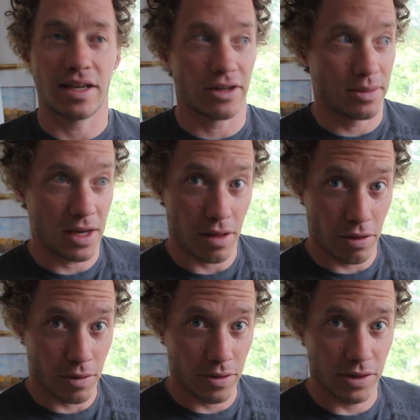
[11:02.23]
that you're going to make the
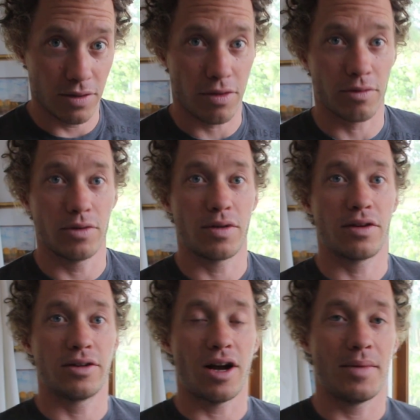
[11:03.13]
throws you threw with
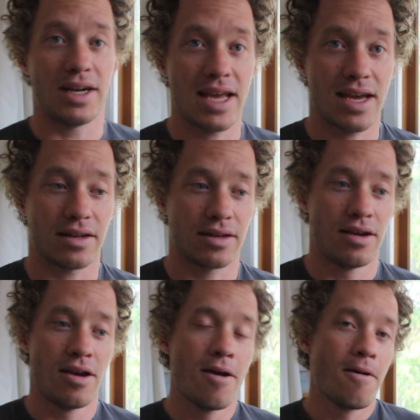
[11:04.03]
your dominant hand.
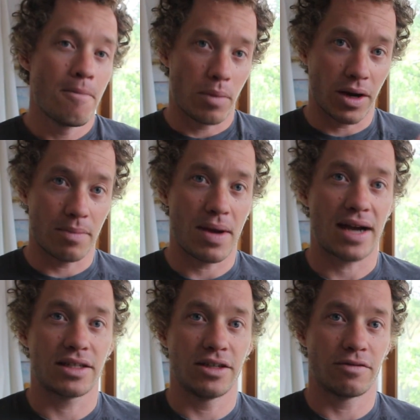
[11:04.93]
Bring it
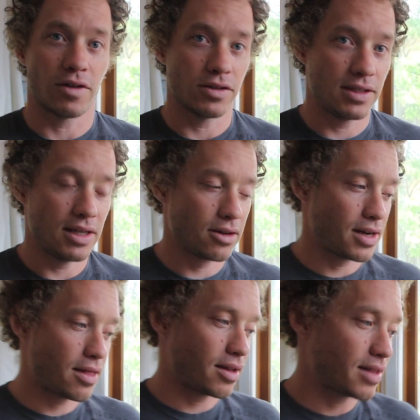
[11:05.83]
back to your first year,
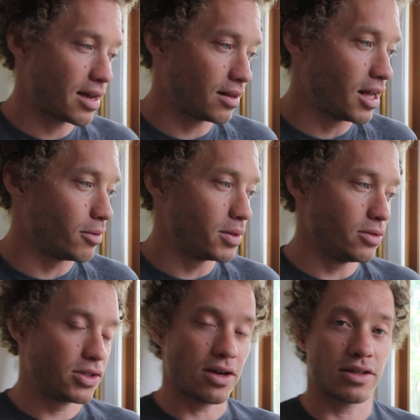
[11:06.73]
and I think that'll help
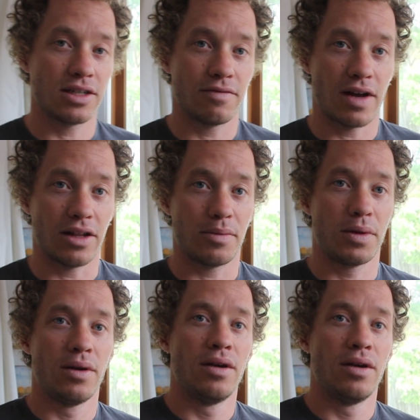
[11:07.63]
you start to develop